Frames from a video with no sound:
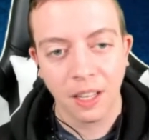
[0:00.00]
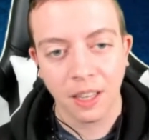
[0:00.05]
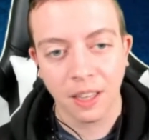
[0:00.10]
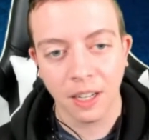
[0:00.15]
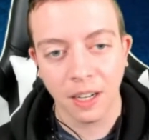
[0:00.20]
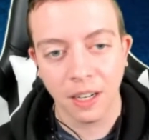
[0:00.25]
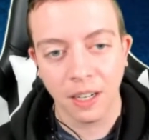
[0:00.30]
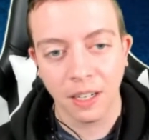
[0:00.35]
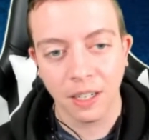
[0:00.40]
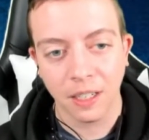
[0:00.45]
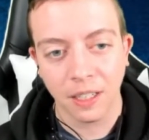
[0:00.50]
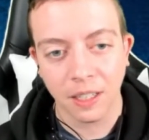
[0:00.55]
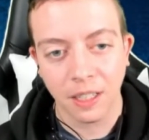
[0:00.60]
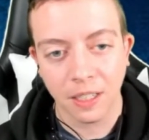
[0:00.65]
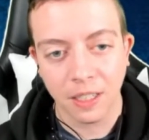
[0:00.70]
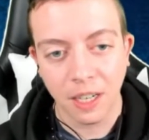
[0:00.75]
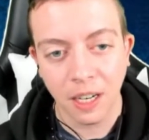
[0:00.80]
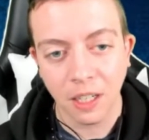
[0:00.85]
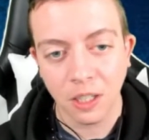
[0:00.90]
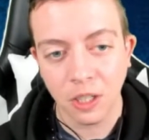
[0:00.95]
the
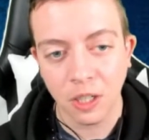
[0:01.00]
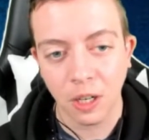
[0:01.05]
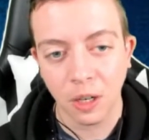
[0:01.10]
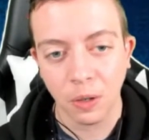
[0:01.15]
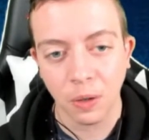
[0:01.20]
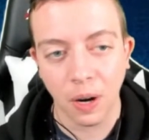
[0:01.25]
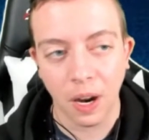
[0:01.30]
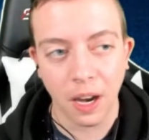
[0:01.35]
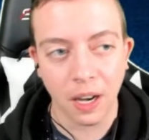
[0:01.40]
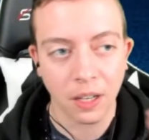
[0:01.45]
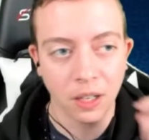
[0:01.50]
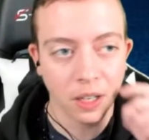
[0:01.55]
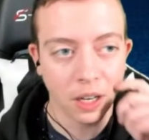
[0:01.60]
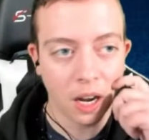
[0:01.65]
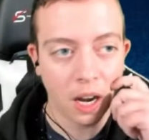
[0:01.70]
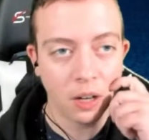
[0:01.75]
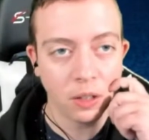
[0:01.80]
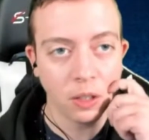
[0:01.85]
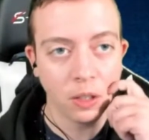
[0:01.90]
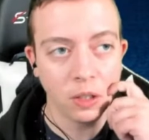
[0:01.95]
the tissue,
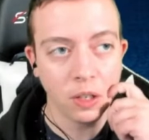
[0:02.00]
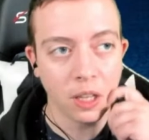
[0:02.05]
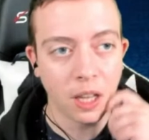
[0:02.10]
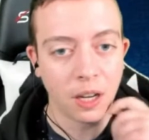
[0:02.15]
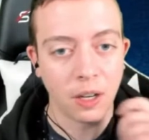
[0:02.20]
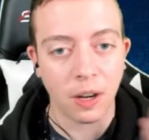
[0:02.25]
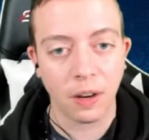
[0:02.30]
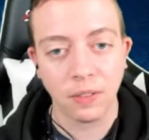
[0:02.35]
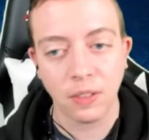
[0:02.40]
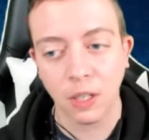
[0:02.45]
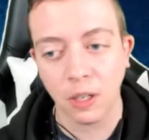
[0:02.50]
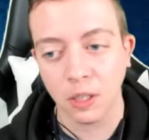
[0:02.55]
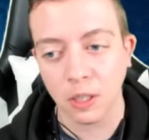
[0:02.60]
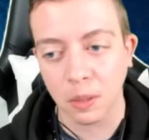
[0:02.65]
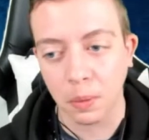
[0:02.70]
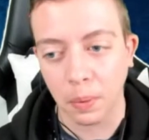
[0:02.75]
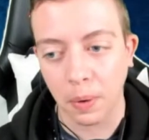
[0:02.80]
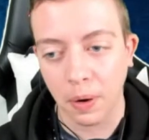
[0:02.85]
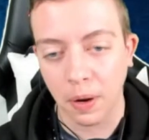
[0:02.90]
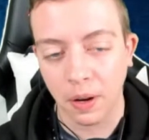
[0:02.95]
and how you do that, you have to
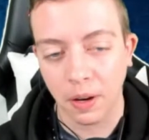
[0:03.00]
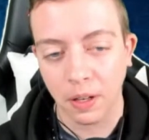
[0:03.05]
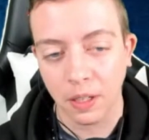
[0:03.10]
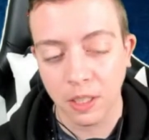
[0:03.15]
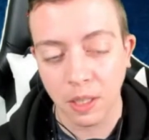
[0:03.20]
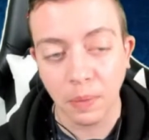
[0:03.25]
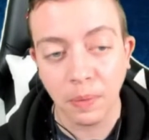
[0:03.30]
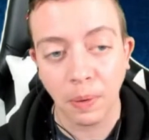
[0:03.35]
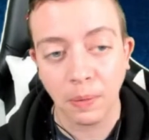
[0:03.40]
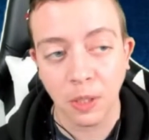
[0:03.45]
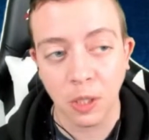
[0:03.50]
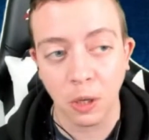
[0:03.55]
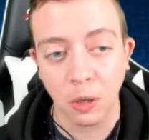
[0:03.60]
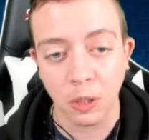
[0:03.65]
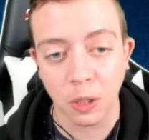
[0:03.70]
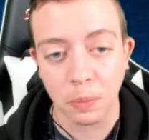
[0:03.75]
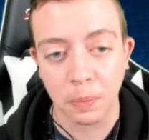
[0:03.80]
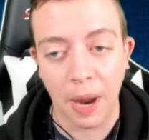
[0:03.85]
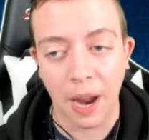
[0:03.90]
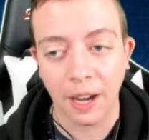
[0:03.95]
use sometimes
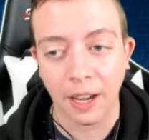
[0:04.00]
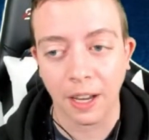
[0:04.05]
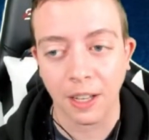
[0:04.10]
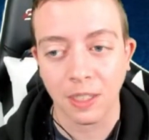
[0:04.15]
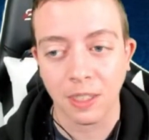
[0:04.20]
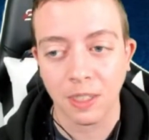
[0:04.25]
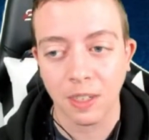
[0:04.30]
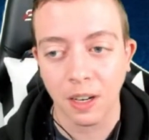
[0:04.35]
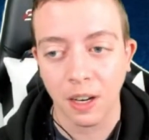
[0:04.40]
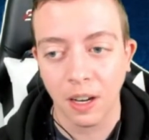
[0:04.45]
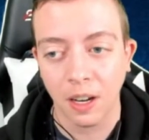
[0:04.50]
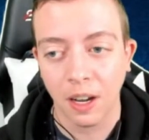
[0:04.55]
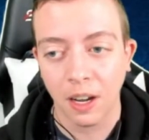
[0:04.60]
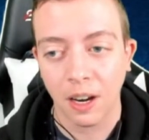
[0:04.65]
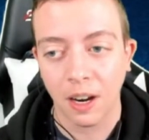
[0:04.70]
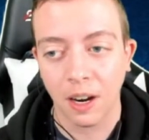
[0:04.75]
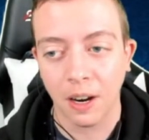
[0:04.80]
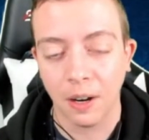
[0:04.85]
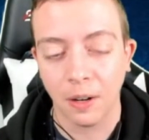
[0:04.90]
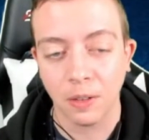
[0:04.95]
you use maggots
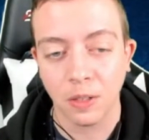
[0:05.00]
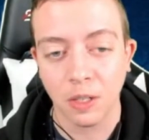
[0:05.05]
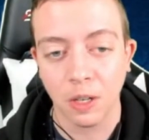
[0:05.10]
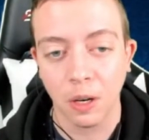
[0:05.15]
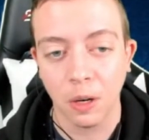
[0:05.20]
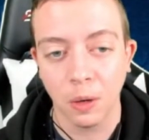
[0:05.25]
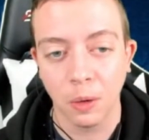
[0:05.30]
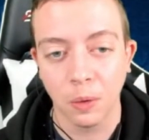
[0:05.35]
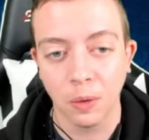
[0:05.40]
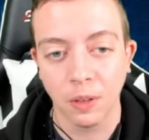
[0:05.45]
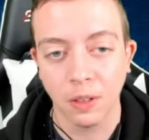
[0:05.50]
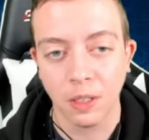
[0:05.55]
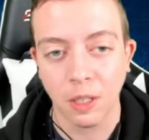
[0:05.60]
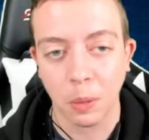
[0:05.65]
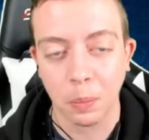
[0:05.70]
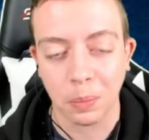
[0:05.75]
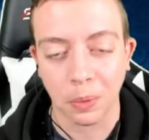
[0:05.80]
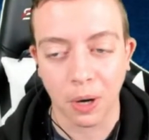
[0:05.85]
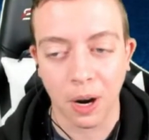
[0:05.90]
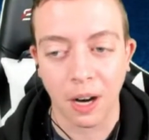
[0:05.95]
uh, to
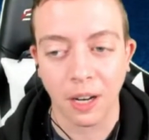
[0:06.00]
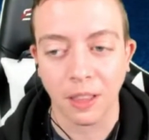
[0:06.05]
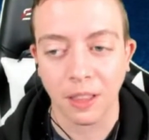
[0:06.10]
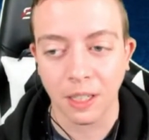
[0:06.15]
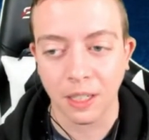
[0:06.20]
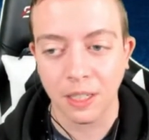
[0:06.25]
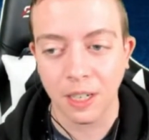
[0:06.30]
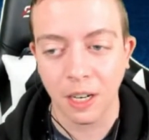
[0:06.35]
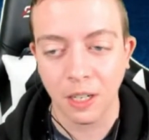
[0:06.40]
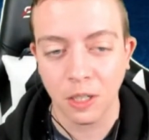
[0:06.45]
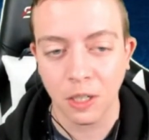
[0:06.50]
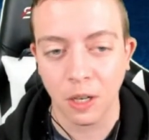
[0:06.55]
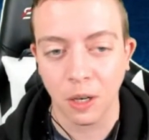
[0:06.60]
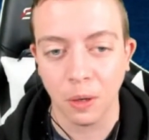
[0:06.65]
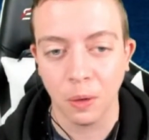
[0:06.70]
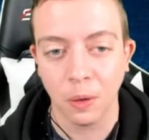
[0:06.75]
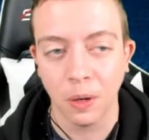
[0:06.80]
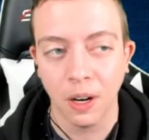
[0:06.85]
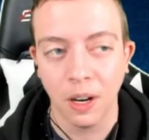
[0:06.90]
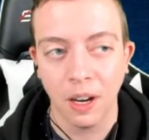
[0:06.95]
debride the
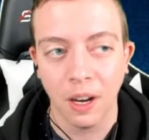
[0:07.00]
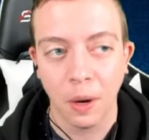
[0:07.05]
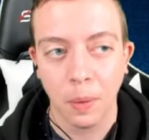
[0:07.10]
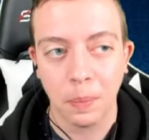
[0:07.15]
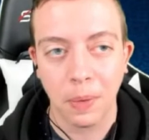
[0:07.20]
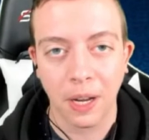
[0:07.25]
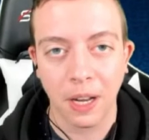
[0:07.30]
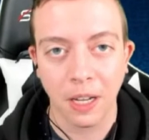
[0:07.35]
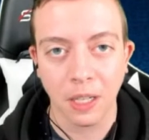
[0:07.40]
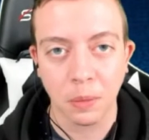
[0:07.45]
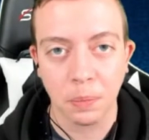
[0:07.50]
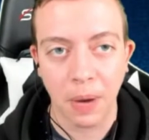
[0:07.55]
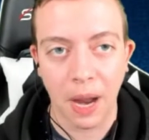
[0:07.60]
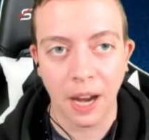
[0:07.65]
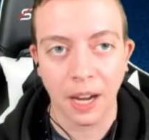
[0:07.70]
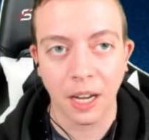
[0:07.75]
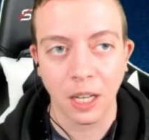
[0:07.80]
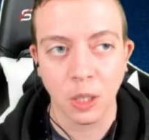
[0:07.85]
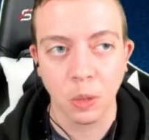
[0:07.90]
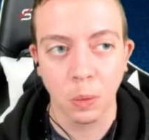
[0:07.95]
tissue because
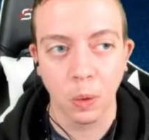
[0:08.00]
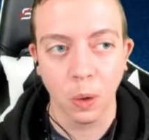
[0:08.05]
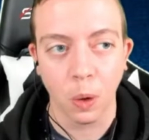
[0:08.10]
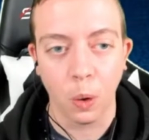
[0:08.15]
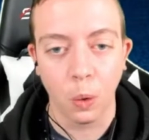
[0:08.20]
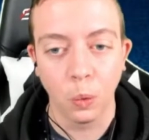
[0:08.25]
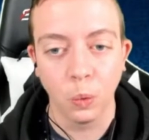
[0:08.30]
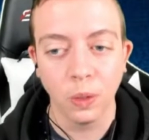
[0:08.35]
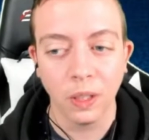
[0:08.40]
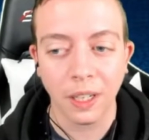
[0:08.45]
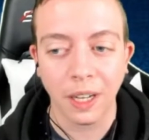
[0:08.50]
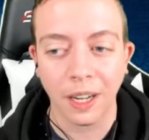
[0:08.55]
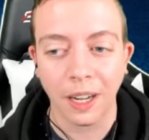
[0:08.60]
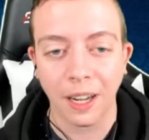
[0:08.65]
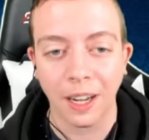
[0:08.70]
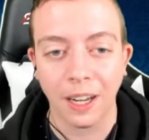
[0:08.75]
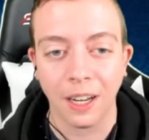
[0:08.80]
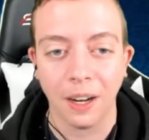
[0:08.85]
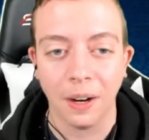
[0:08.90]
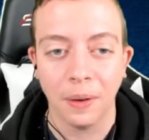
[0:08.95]
maggots will only
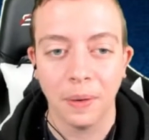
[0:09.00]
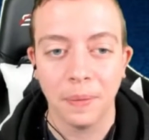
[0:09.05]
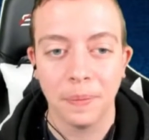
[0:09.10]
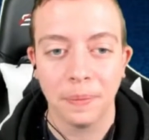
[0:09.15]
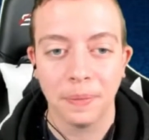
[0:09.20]
eat